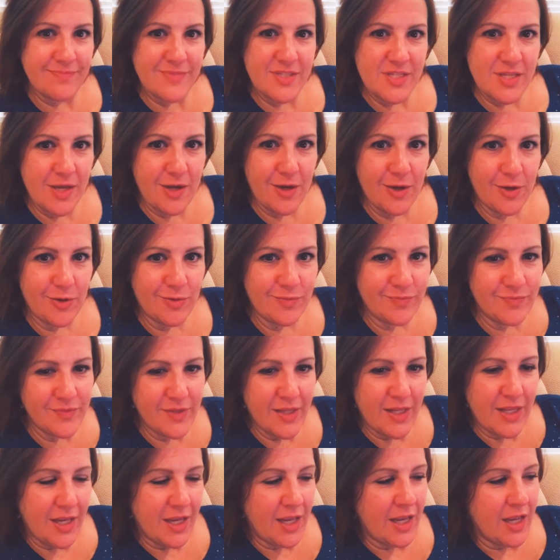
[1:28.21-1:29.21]
So
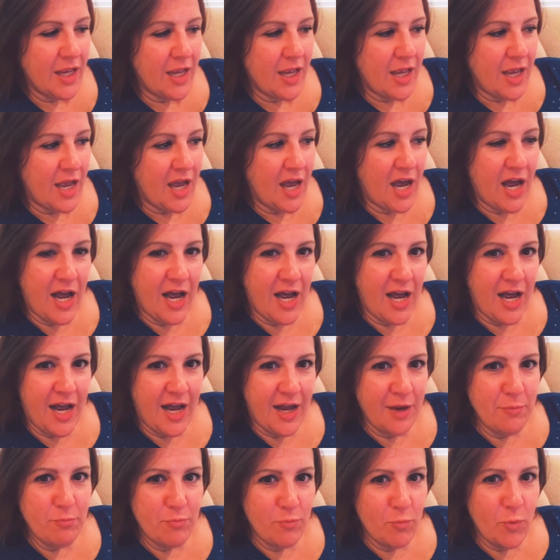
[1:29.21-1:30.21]

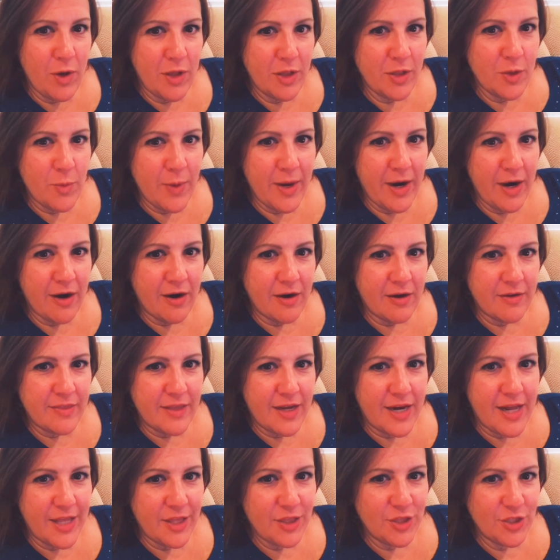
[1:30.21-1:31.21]
I'm well aware
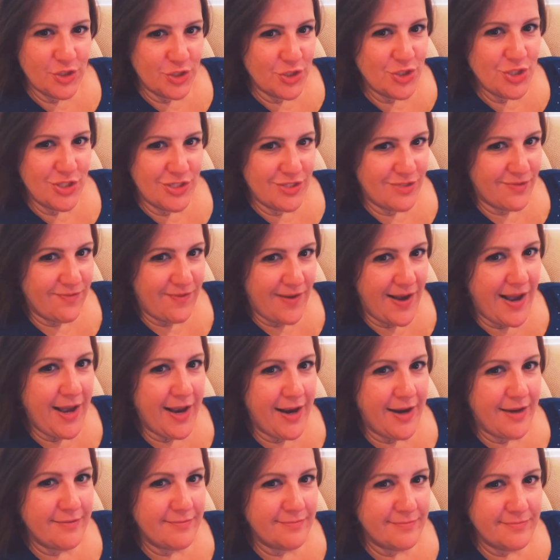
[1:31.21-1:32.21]
that I look just
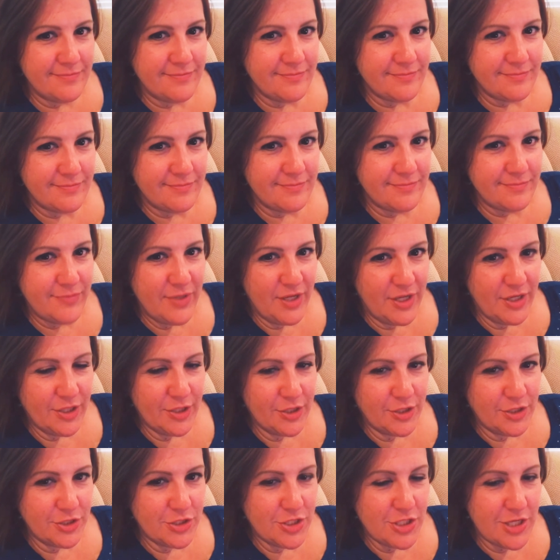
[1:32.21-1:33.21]
fine being
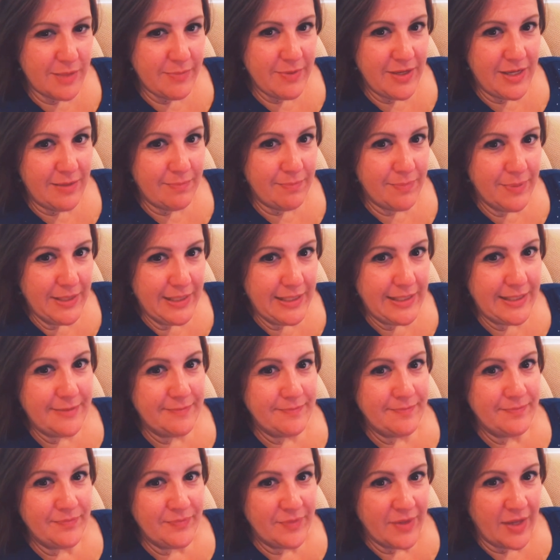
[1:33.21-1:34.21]
a little chubby, but
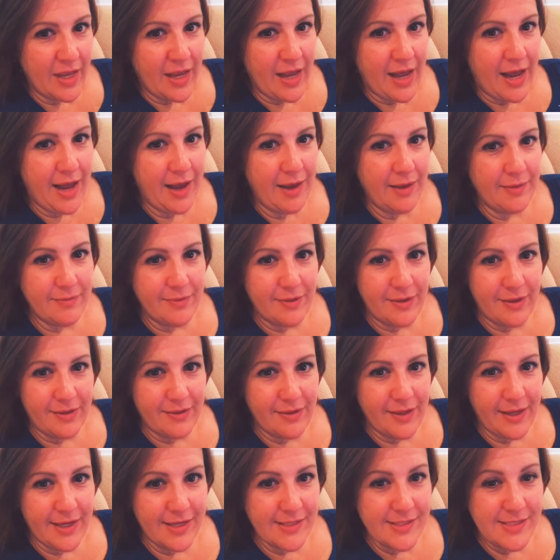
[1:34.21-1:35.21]
I,
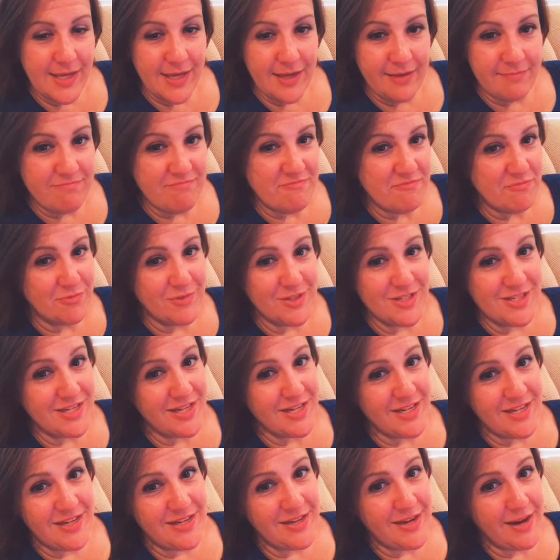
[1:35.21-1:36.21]
like I said, was
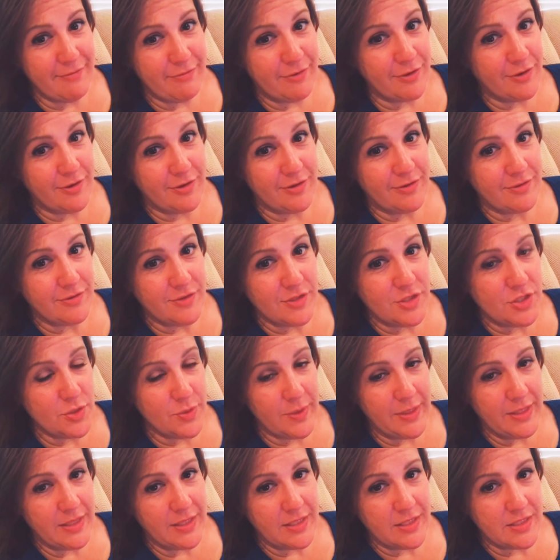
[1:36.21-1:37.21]
never
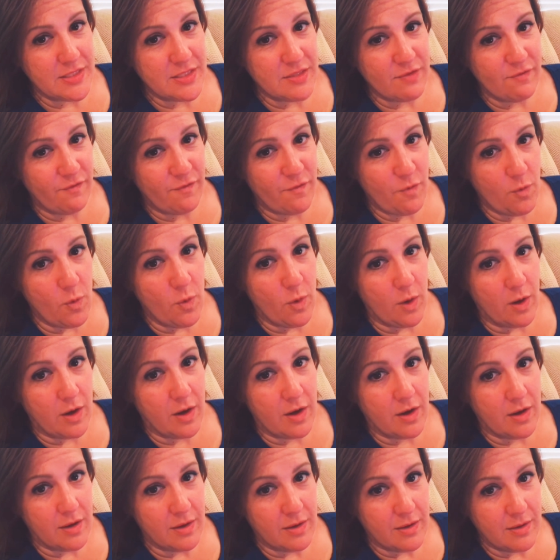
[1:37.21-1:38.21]
doing this
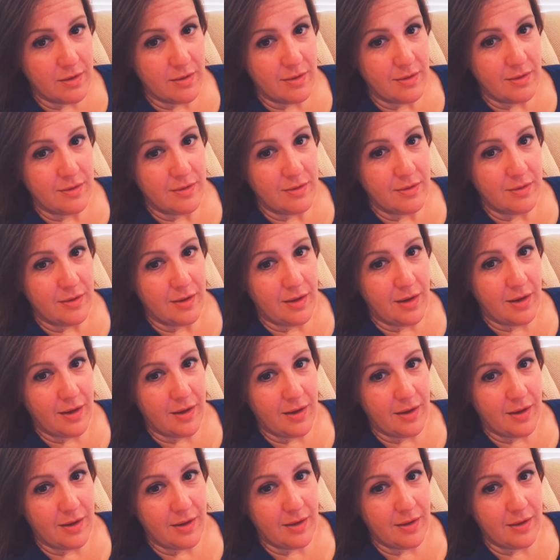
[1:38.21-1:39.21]
for
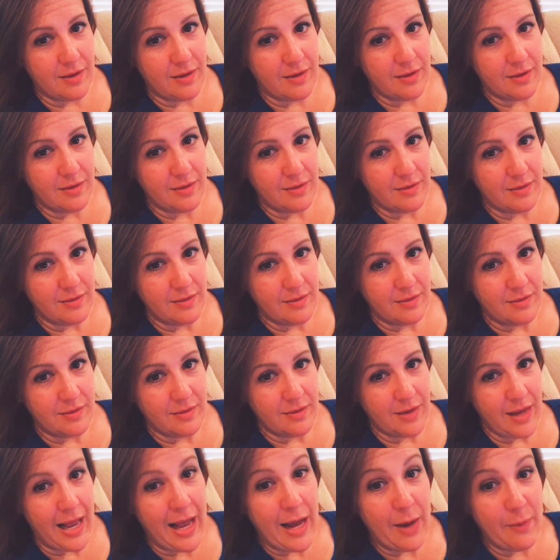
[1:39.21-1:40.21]
how
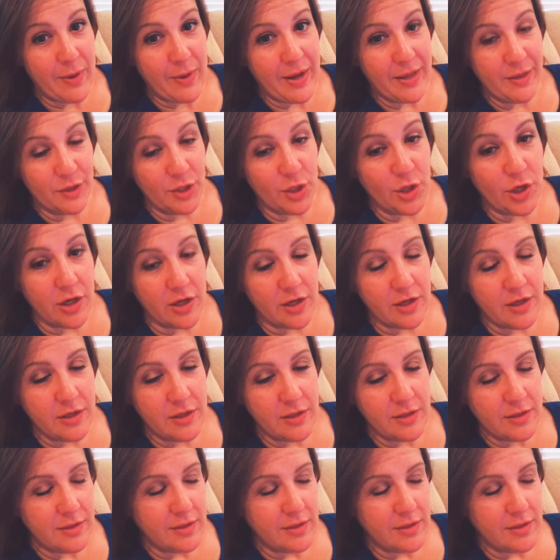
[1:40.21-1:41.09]
I look.